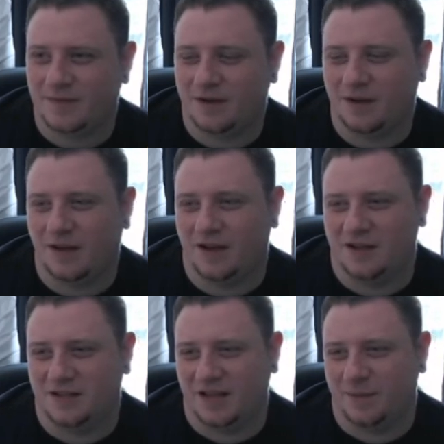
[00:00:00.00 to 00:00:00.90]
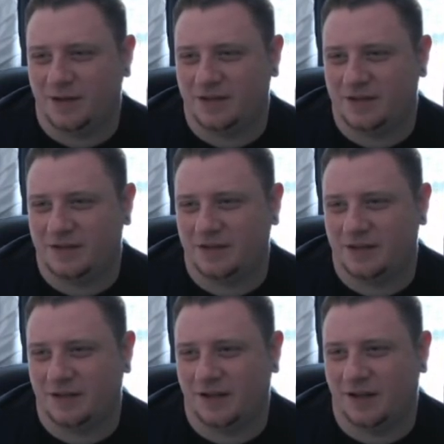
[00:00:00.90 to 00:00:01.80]
Zebus,
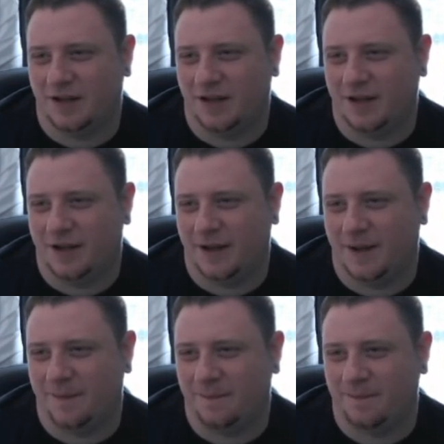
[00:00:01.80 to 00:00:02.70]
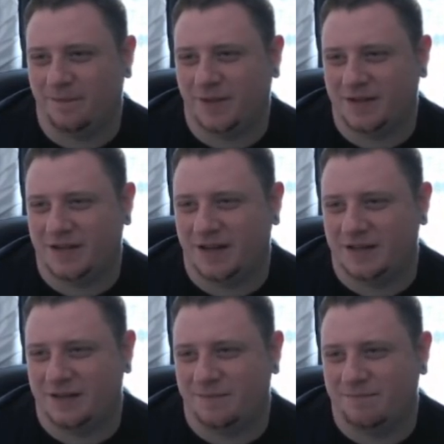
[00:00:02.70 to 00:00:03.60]
I said,
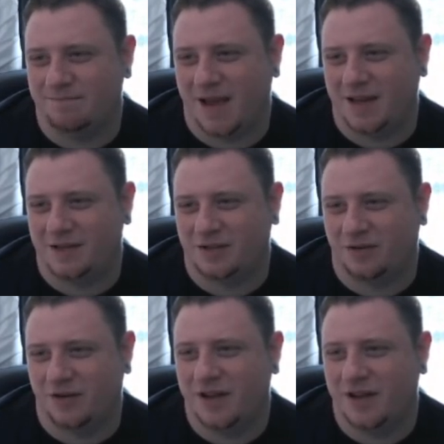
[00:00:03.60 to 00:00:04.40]
is the main story.